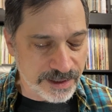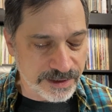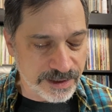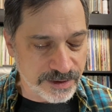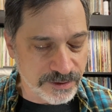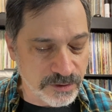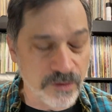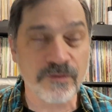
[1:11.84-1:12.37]

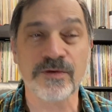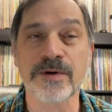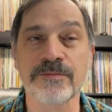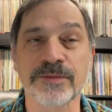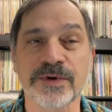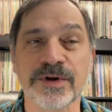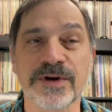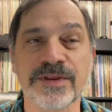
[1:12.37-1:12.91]

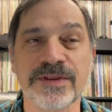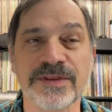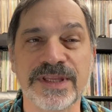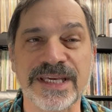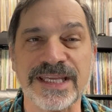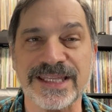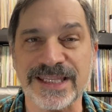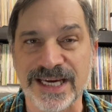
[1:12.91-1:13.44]
November
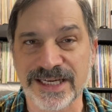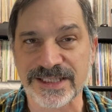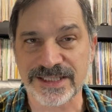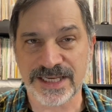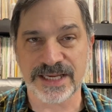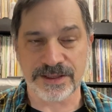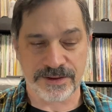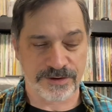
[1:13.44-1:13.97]
the
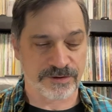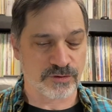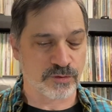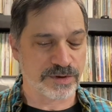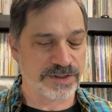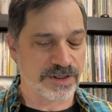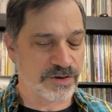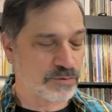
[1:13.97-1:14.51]
19th,
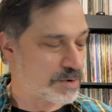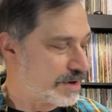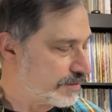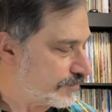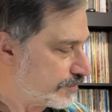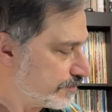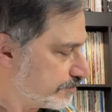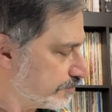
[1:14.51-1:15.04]
2012.
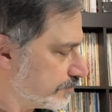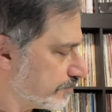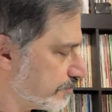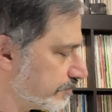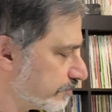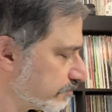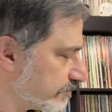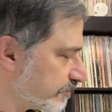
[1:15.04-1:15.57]

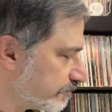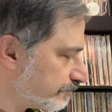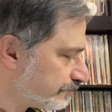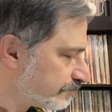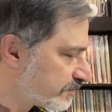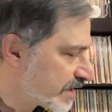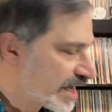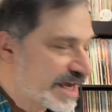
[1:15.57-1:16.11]

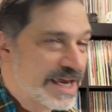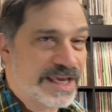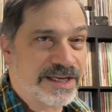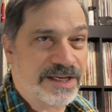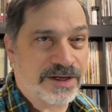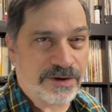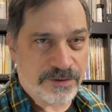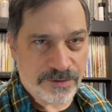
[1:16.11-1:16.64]
And
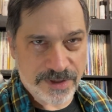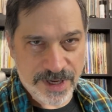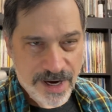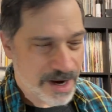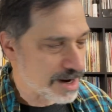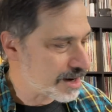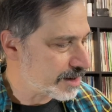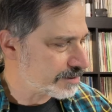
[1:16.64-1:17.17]
here they
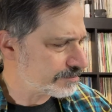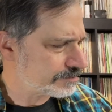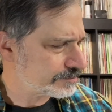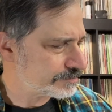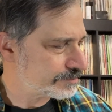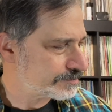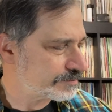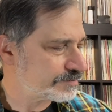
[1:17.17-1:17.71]
are.
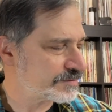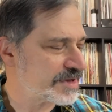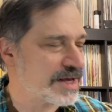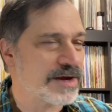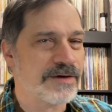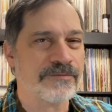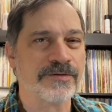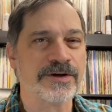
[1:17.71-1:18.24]

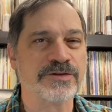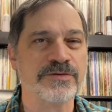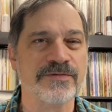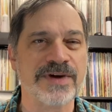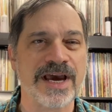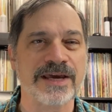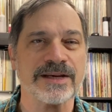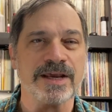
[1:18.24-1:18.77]
First, we've
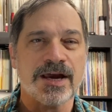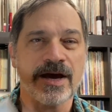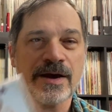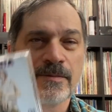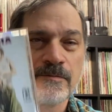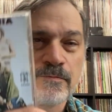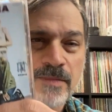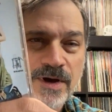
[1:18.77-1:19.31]
got
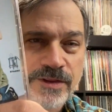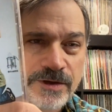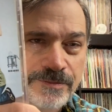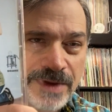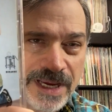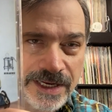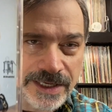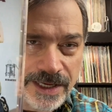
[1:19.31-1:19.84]
Mother
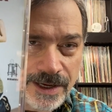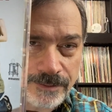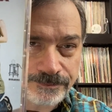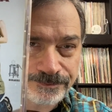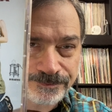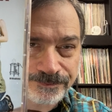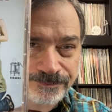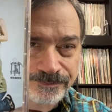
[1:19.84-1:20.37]
Mania.
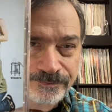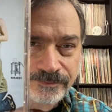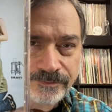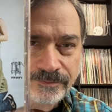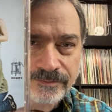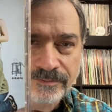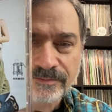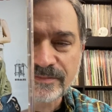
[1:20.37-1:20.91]

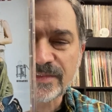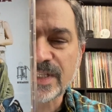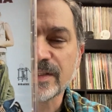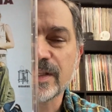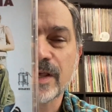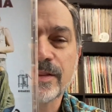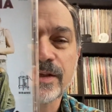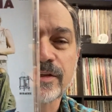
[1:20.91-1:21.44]

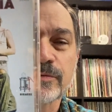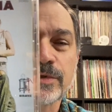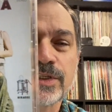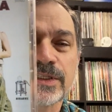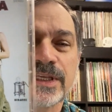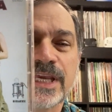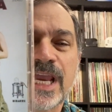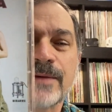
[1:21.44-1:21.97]
Now, this
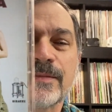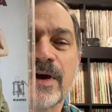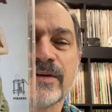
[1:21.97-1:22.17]
originally came out